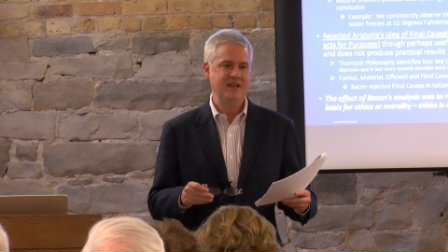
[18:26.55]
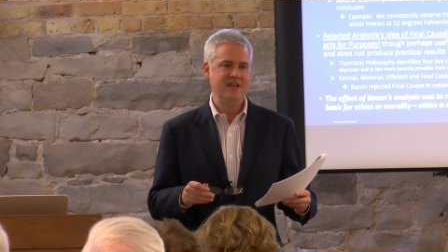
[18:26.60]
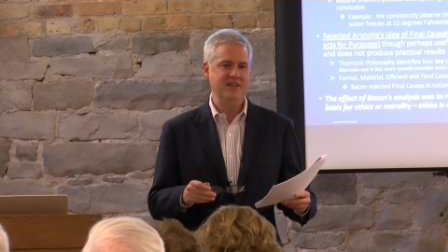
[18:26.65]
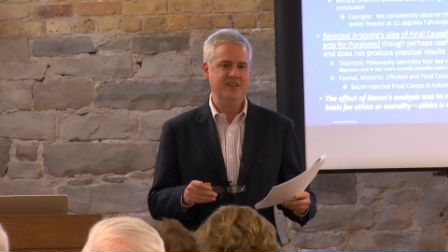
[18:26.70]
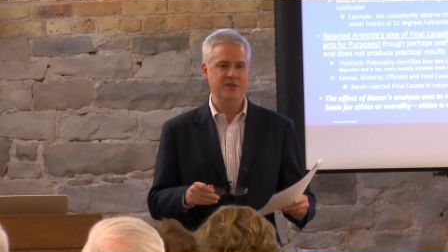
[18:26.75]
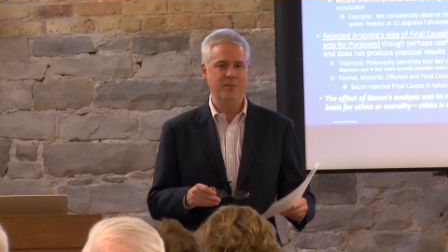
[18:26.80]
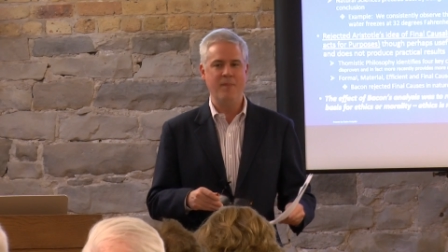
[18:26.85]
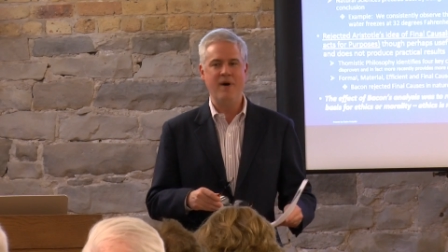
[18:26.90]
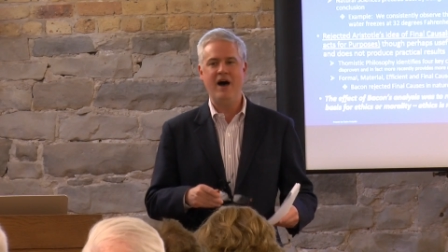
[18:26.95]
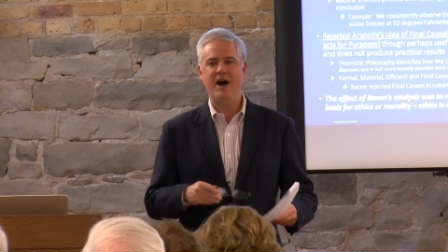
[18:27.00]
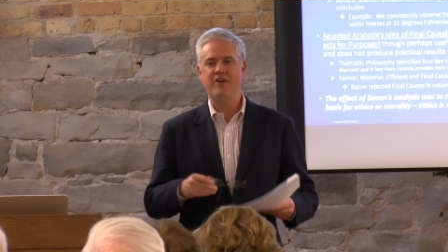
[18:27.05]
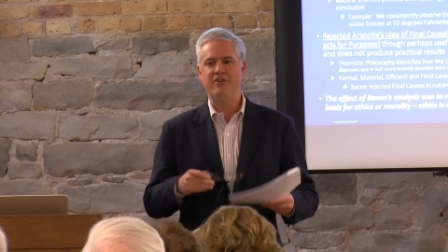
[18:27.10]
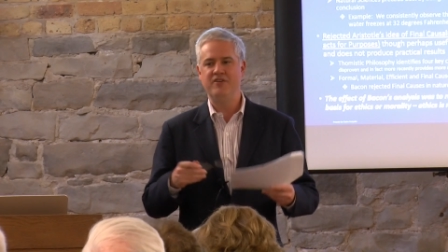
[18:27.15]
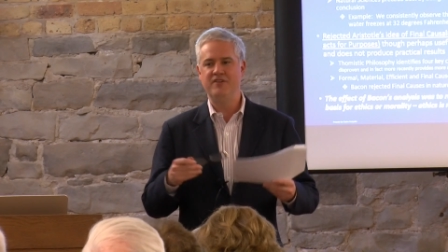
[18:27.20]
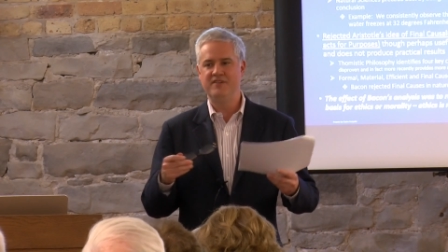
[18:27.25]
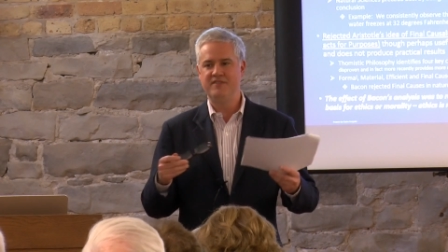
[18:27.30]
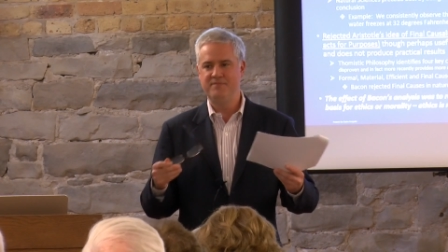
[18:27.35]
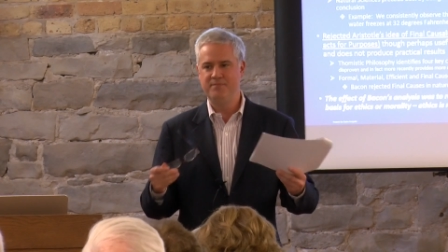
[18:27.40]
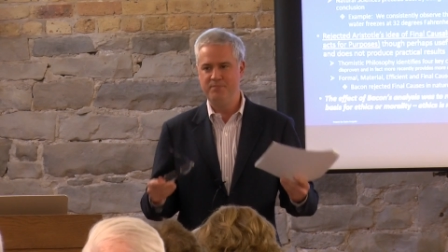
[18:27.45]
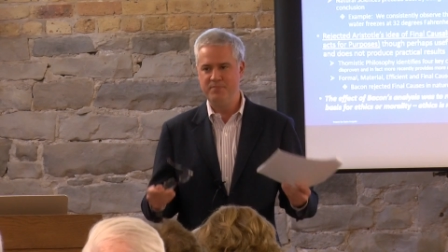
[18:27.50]
in the
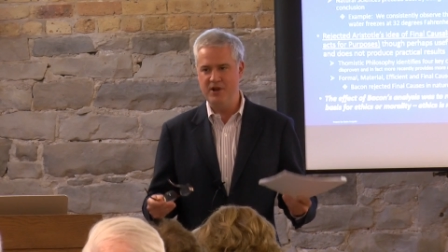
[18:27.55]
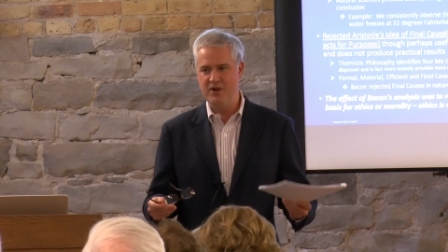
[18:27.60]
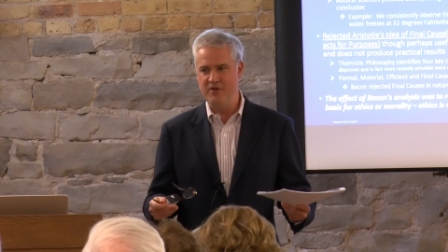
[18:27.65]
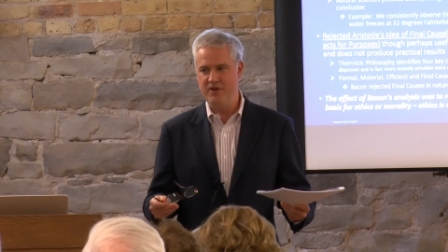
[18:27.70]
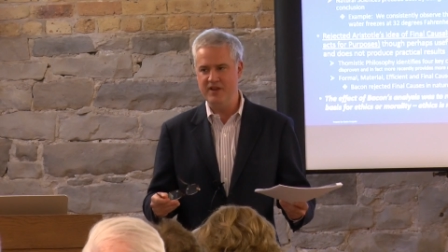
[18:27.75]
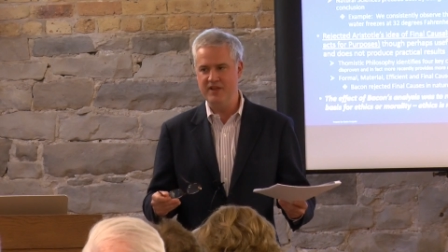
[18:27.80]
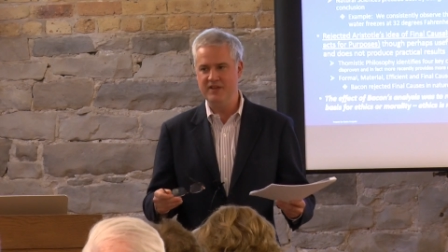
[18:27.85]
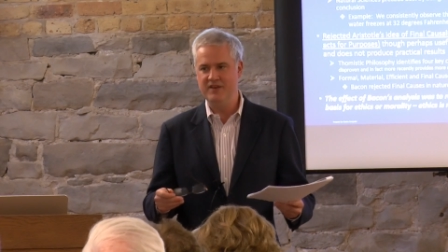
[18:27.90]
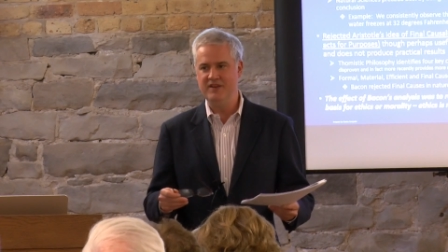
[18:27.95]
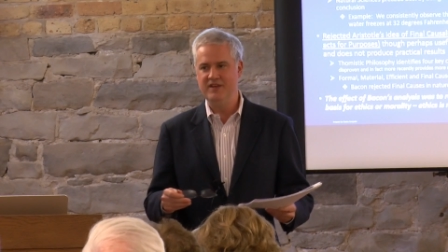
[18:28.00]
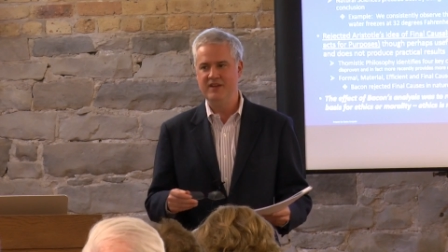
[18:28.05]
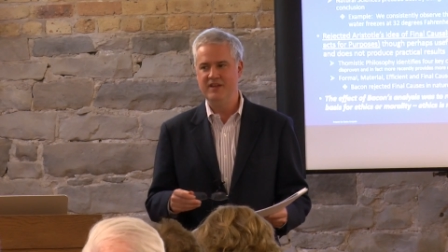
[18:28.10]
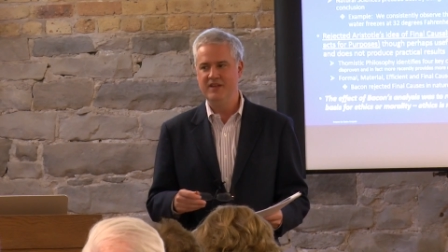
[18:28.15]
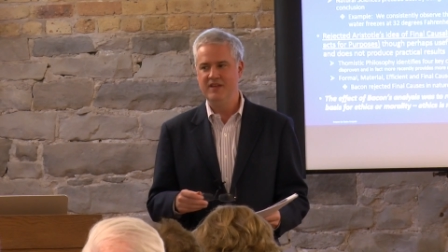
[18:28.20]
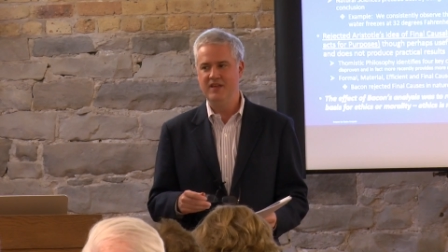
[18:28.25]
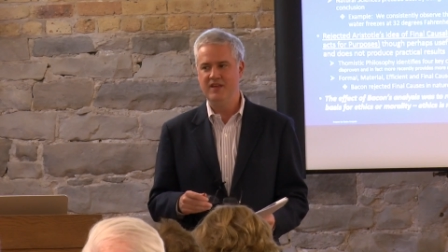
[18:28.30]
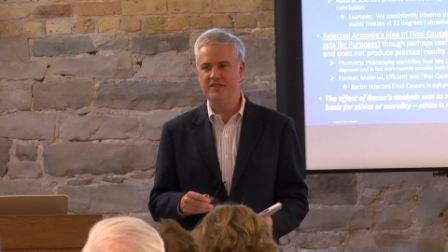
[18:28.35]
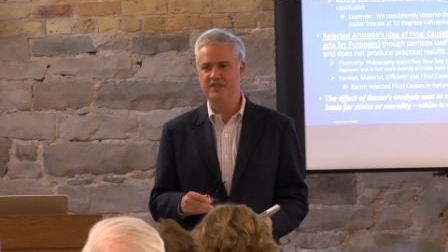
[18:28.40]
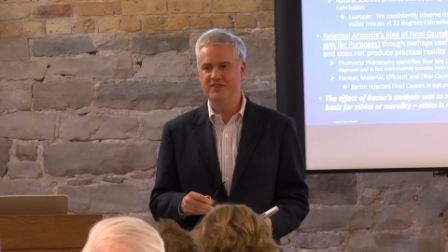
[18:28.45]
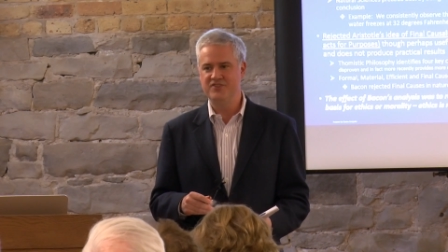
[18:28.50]
modern period,
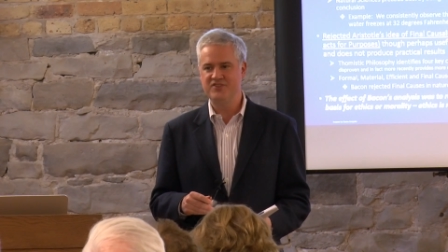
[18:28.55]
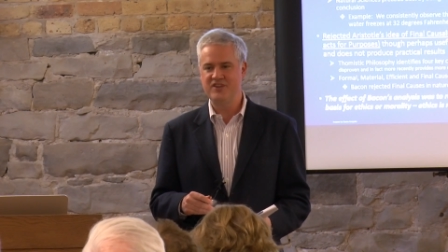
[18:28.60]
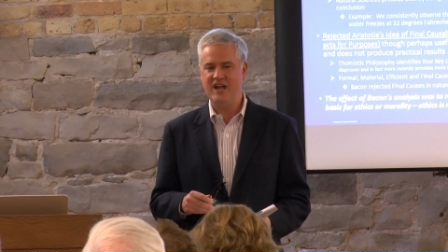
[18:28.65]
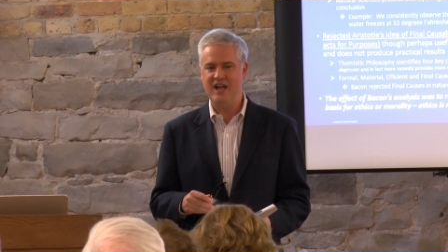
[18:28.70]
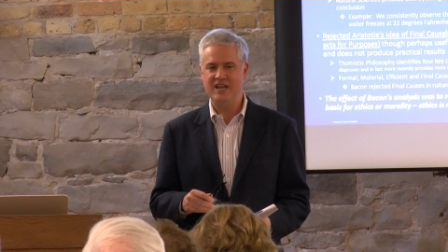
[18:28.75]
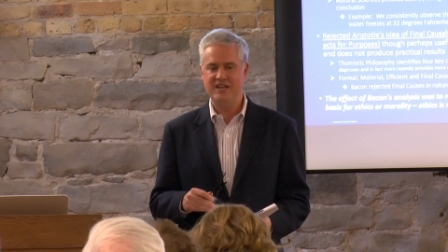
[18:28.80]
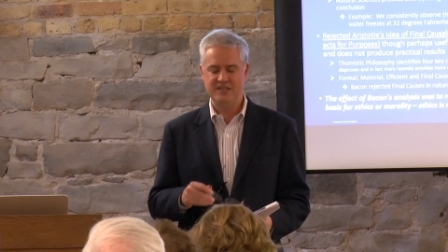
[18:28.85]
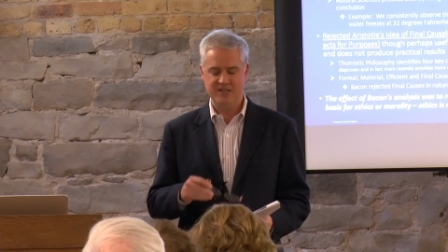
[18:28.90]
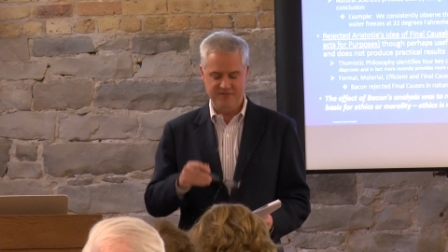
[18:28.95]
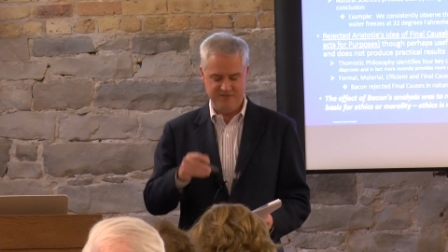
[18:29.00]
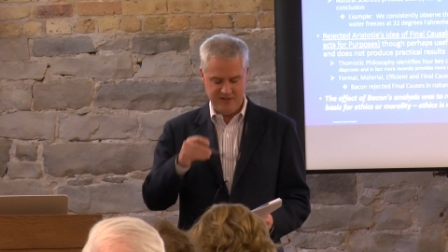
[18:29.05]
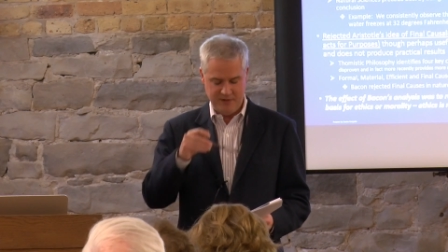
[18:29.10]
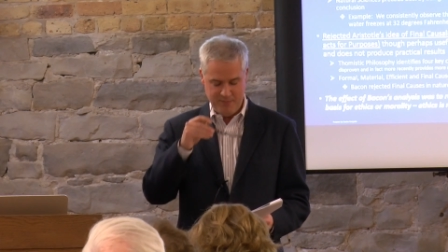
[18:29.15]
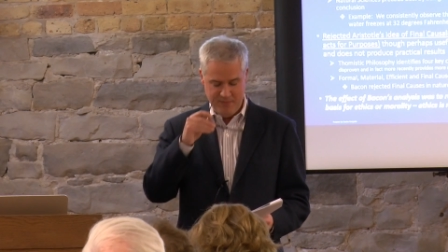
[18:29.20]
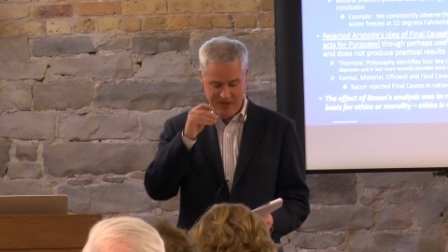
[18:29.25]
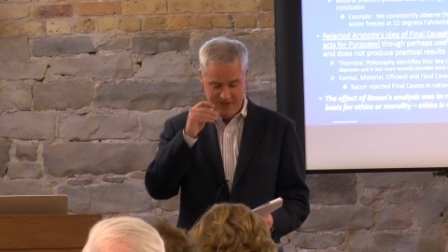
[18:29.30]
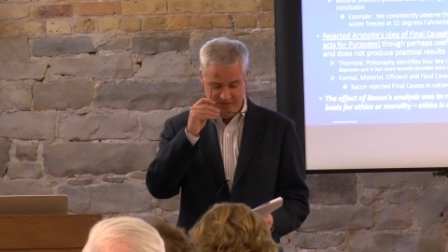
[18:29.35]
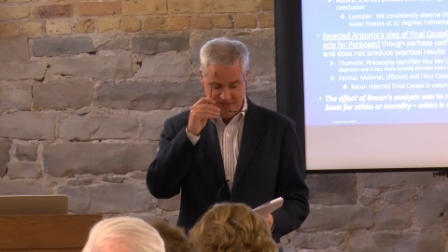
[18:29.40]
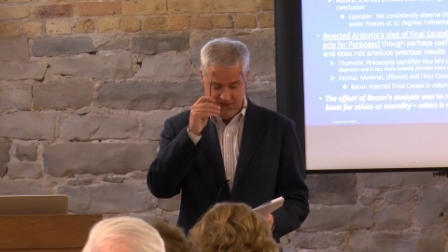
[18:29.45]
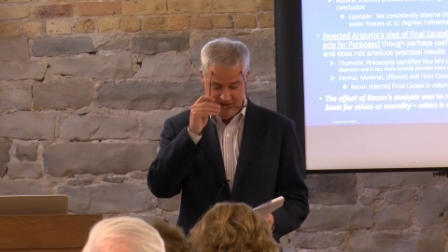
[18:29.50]
the scientific
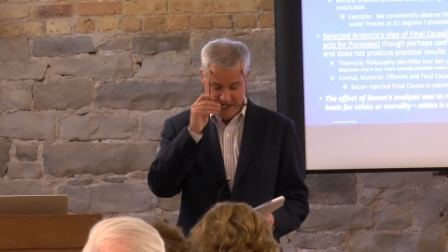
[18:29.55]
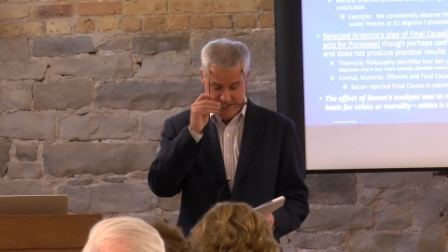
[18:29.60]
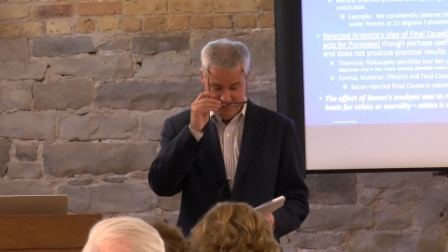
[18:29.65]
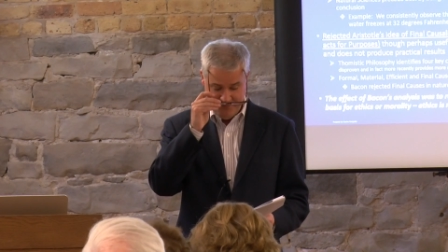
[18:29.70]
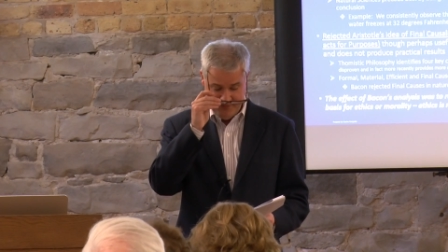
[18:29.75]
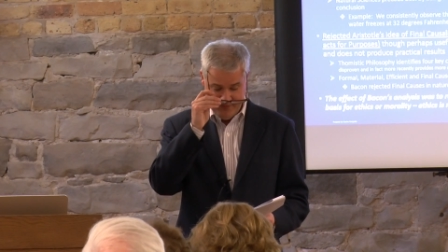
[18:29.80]
method.